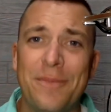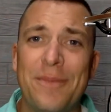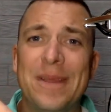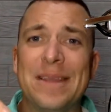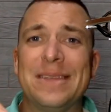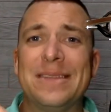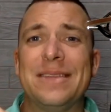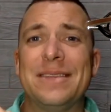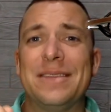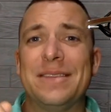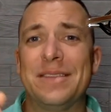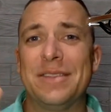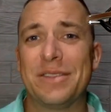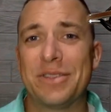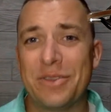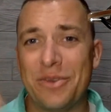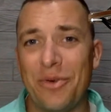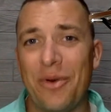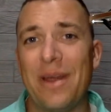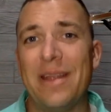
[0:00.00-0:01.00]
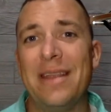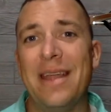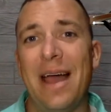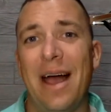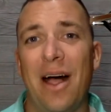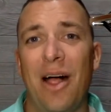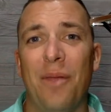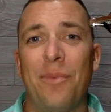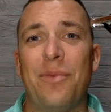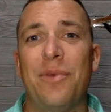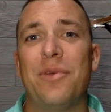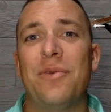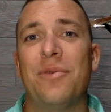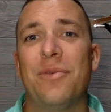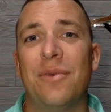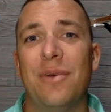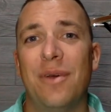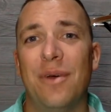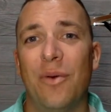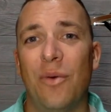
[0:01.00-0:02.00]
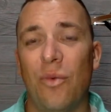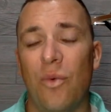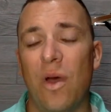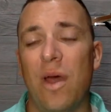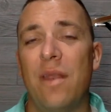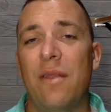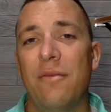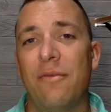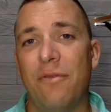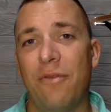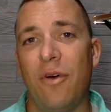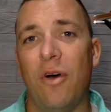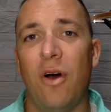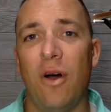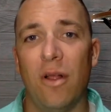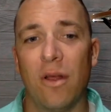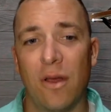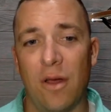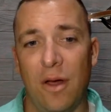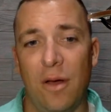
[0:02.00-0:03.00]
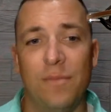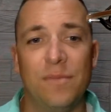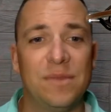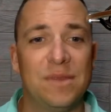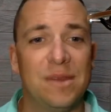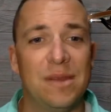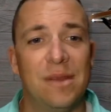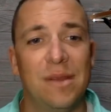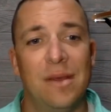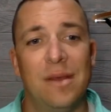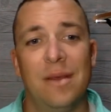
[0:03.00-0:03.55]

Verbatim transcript: business is going to help you when fall comes.